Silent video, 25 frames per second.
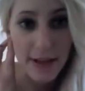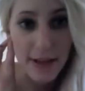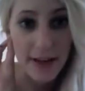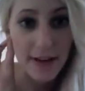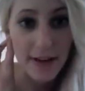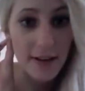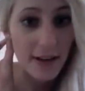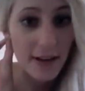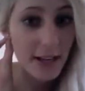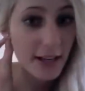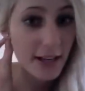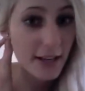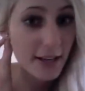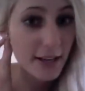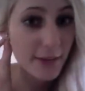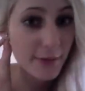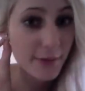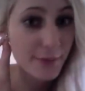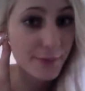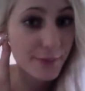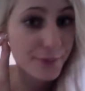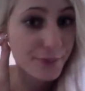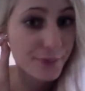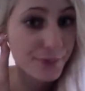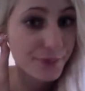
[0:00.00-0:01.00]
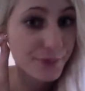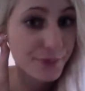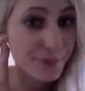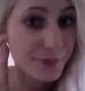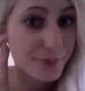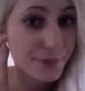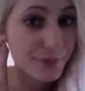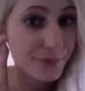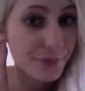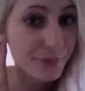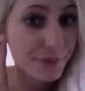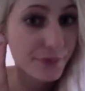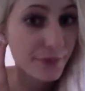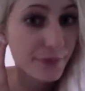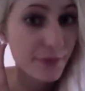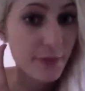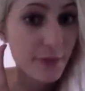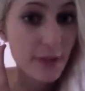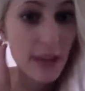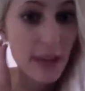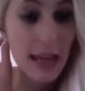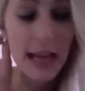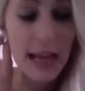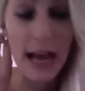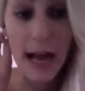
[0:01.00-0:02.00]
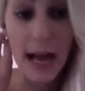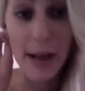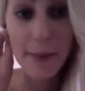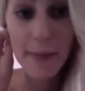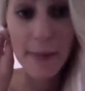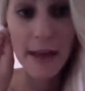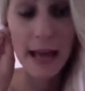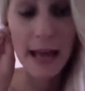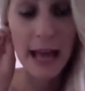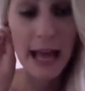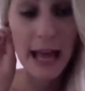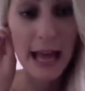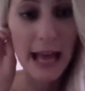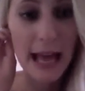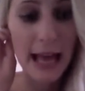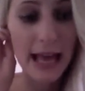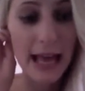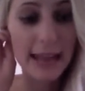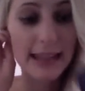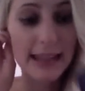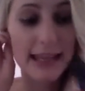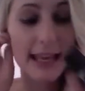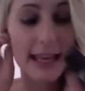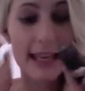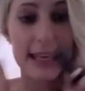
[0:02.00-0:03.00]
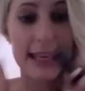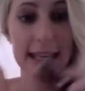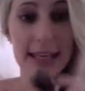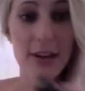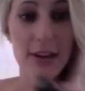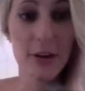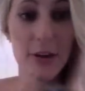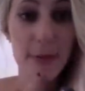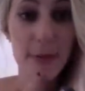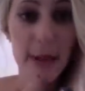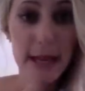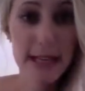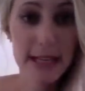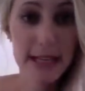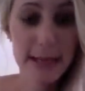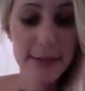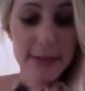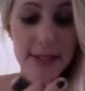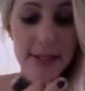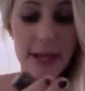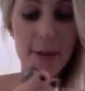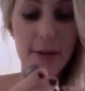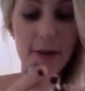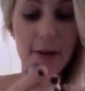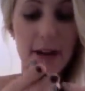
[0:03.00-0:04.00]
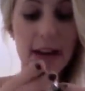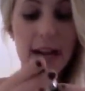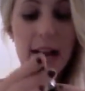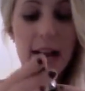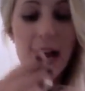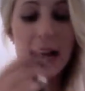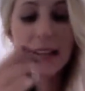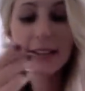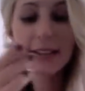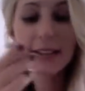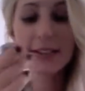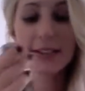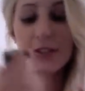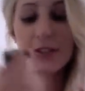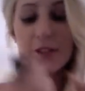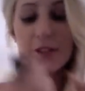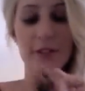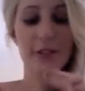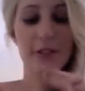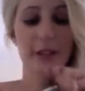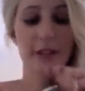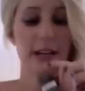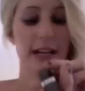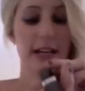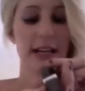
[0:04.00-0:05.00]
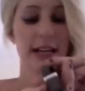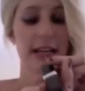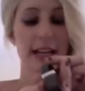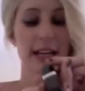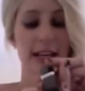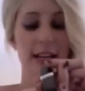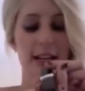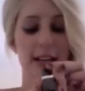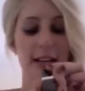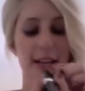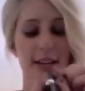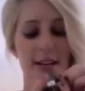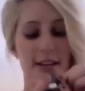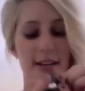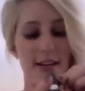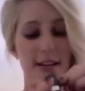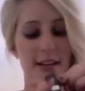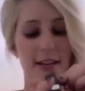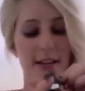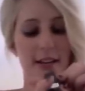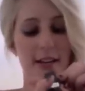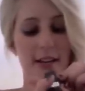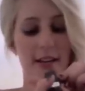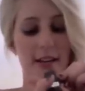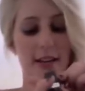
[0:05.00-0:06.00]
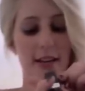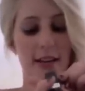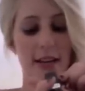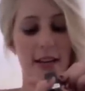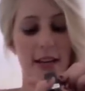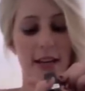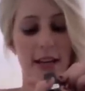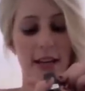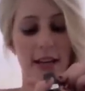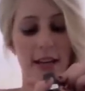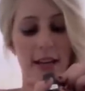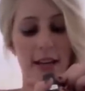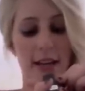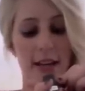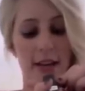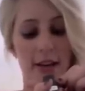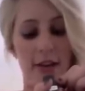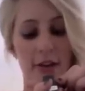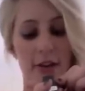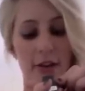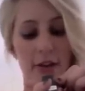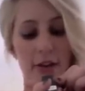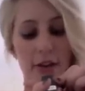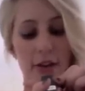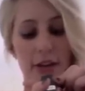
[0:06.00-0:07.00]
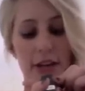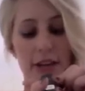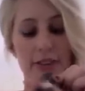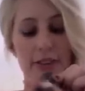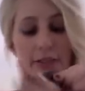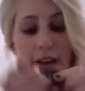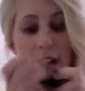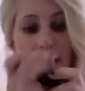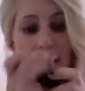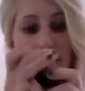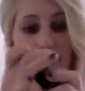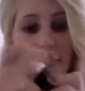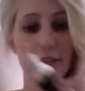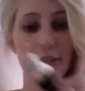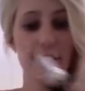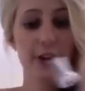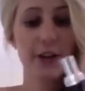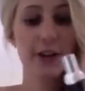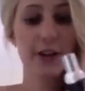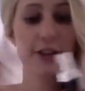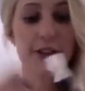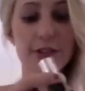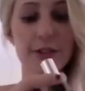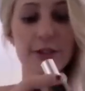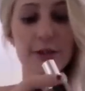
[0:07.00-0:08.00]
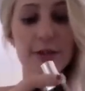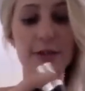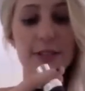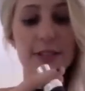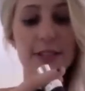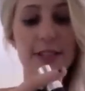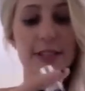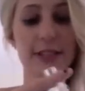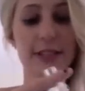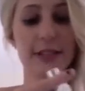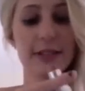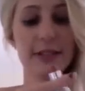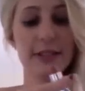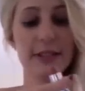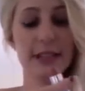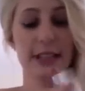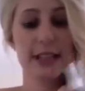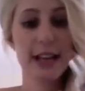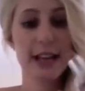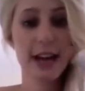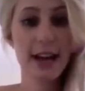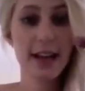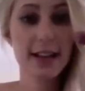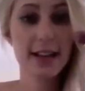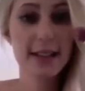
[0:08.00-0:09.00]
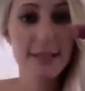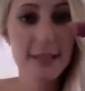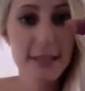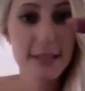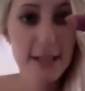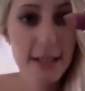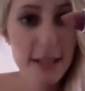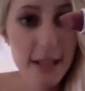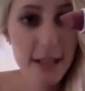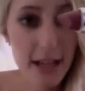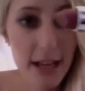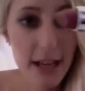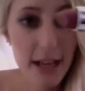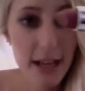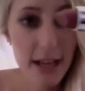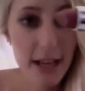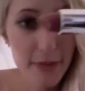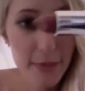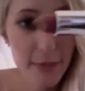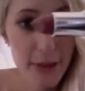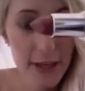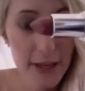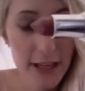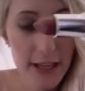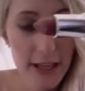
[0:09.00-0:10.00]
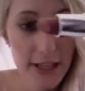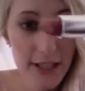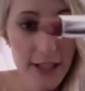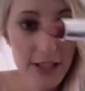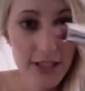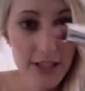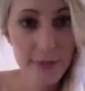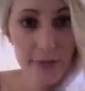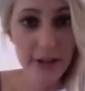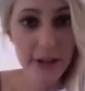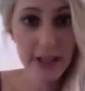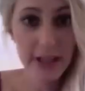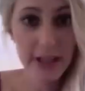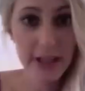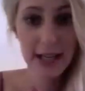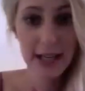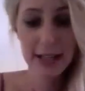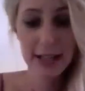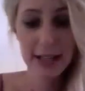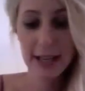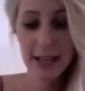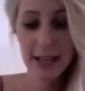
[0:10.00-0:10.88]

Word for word: earring. And then on my lips, I'm wearing Isadora in 35 Rose, so it's just a really nice kind of pinky, shimmery,